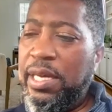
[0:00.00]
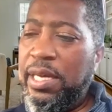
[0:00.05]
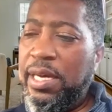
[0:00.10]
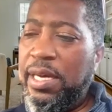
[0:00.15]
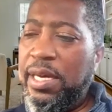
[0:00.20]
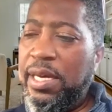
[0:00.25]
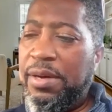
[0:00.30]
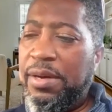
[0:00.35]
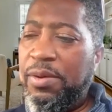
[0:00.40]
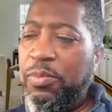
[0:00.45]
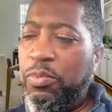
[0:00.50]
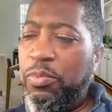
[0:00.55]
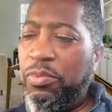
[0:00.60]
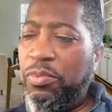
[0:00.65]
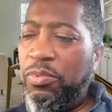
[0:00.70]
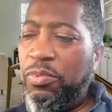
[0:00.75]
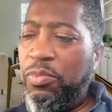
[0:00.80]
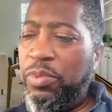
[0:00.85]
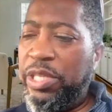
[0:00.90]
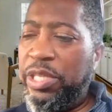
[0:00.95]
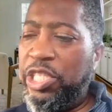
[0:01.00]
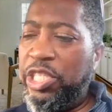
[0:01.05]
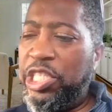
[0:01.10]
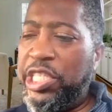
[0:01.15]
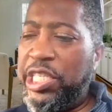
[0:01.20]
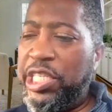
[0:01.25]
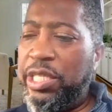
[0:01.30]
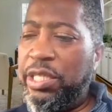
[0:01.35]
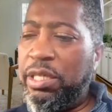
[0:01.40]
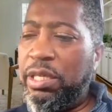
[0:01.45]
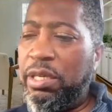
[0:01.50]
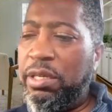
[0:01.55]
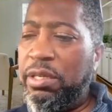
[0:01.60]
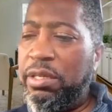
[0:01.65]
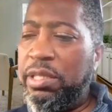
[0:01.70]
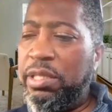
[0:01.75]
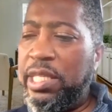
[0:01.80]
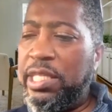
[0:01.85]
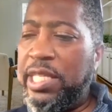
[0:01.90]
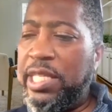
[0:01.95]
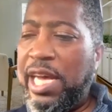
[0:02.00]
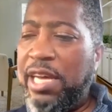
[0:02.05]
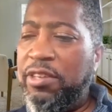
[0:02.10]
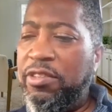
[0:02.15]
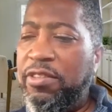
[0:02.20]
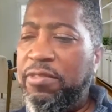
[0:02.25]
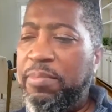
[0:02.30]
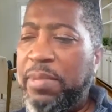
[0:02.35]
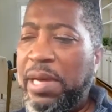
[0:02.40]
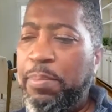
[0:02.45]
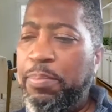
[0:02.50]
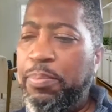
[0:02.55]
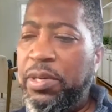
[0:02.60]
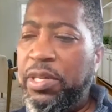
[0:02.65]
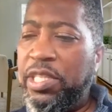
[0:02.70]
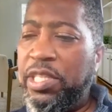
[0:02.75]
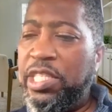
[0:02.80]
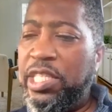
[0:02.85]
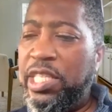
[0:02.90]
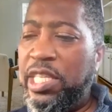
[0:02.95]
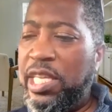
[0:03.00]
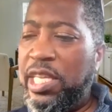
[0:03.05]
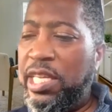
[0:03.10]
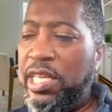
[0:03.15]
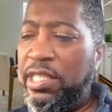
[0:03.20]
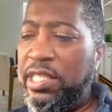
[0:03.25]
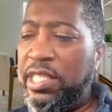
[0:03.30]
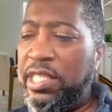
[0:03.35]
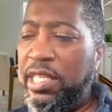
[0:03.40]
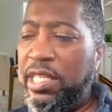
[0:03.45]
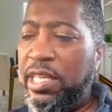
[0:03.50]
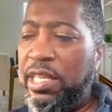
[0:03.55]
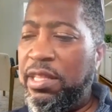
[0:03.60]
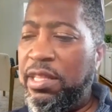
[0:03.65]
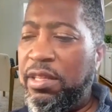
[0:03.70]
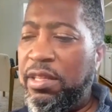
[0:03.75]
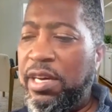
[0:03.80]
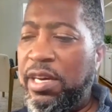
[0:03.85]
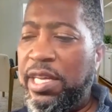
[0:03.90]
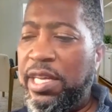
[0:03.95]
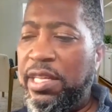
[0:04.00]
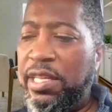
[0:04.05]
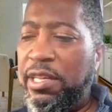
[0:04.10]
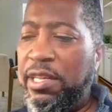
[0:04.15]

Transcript: Uh, when she heard the title of my book, she instantly thought